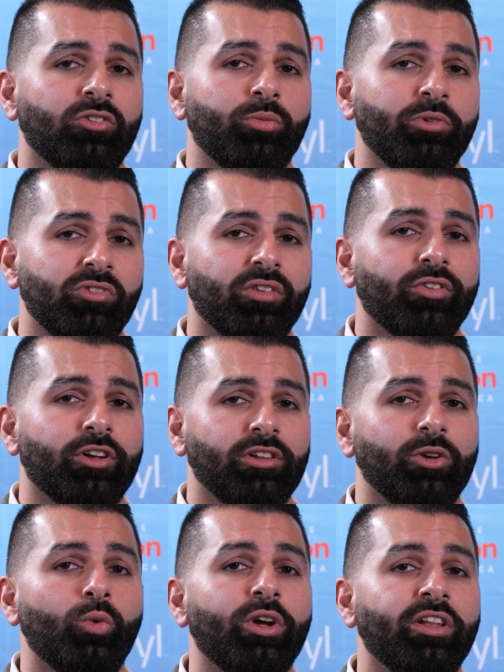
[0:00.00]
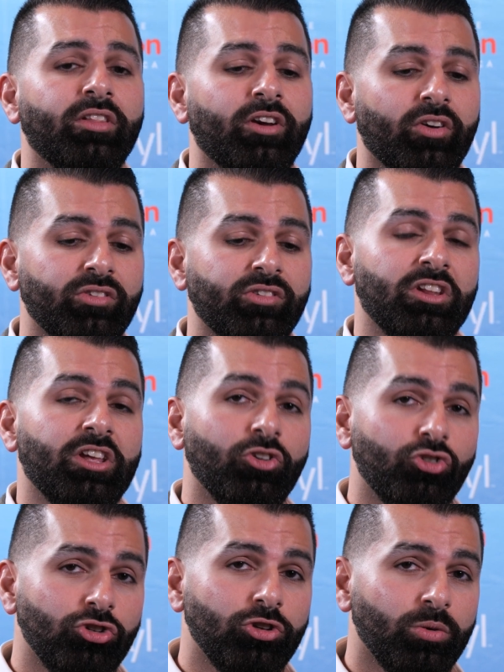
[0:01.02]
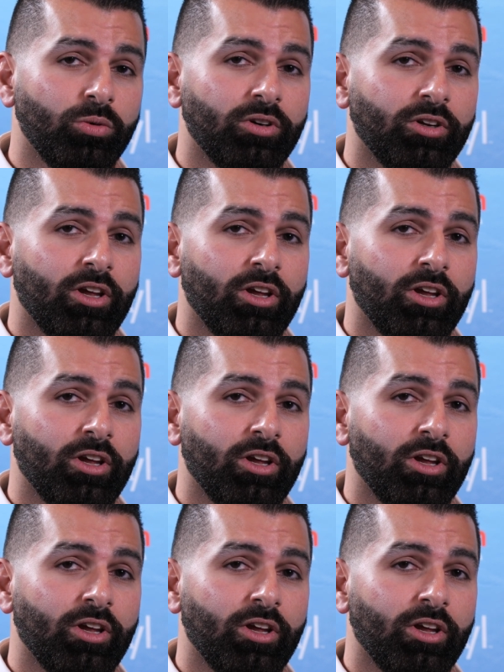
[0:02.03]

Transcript: specifically when there is an issue